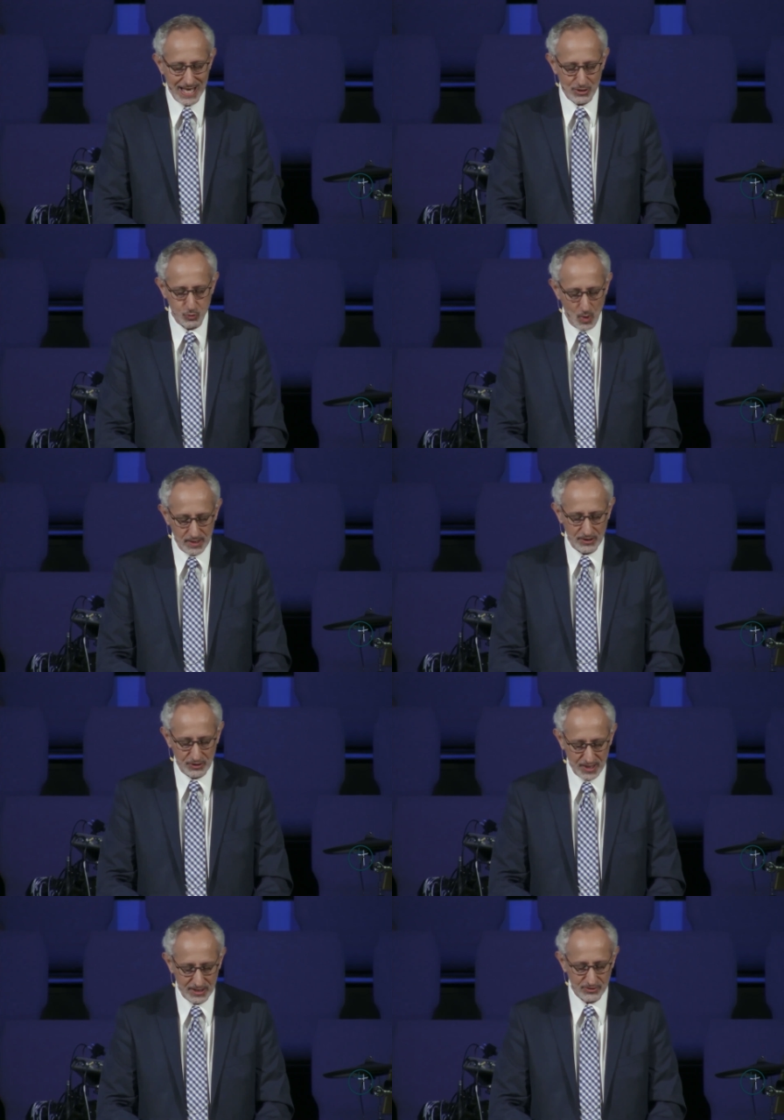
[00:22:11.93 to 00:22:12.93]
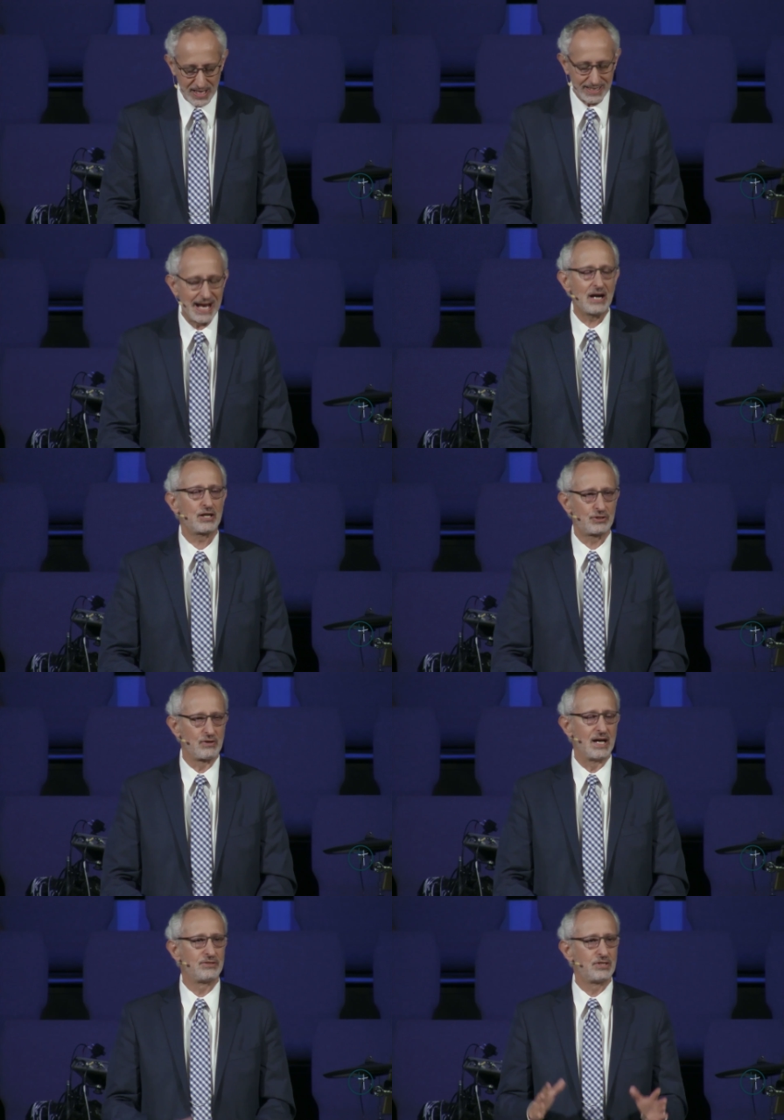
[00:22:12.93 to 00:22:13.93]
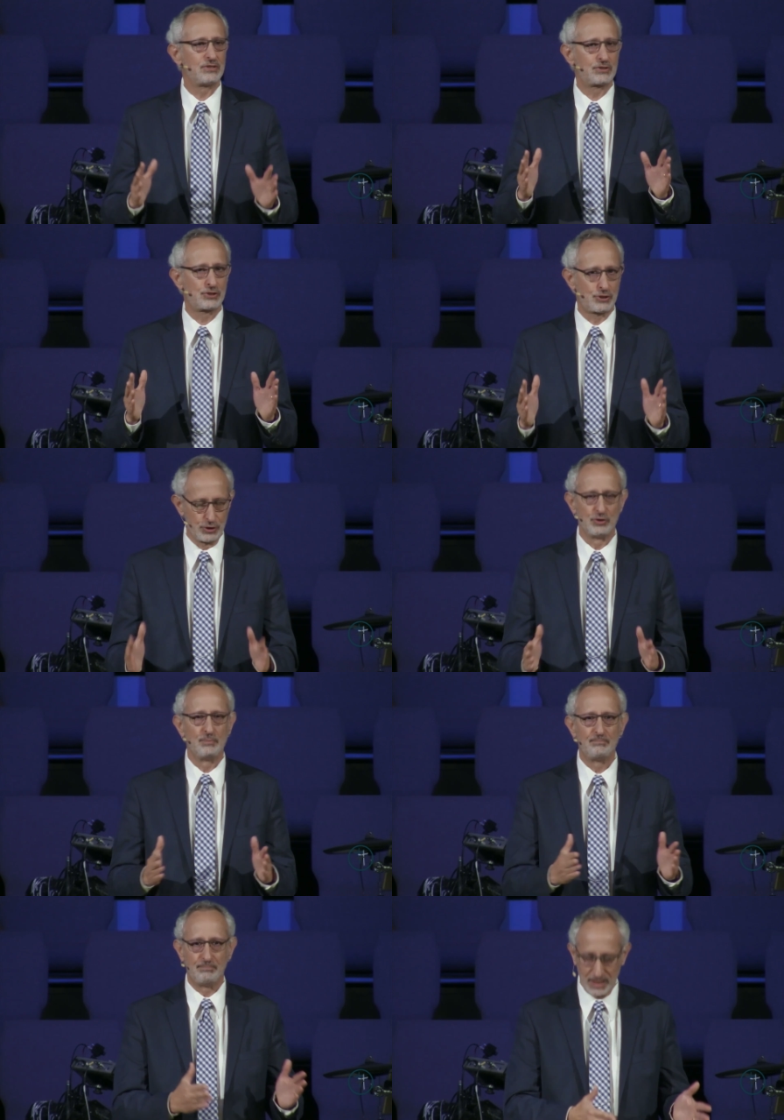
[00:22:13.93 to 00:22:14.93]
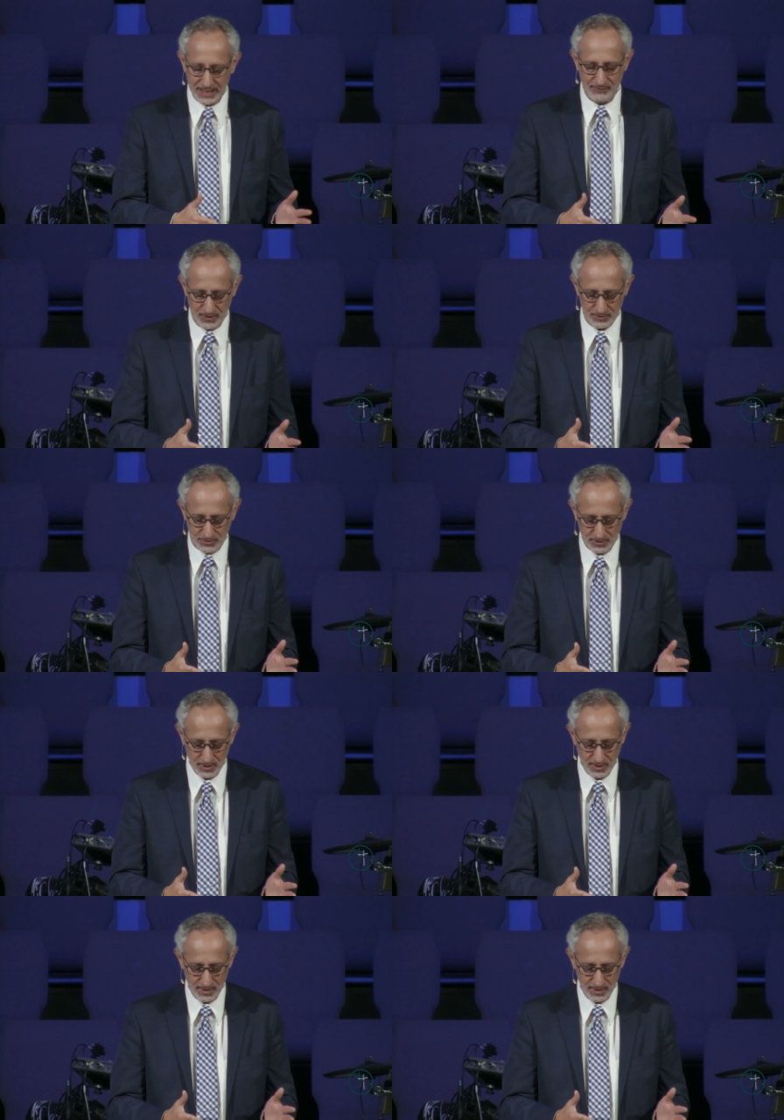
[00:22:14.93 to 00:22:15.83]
that's one of the things that characterizes true believers.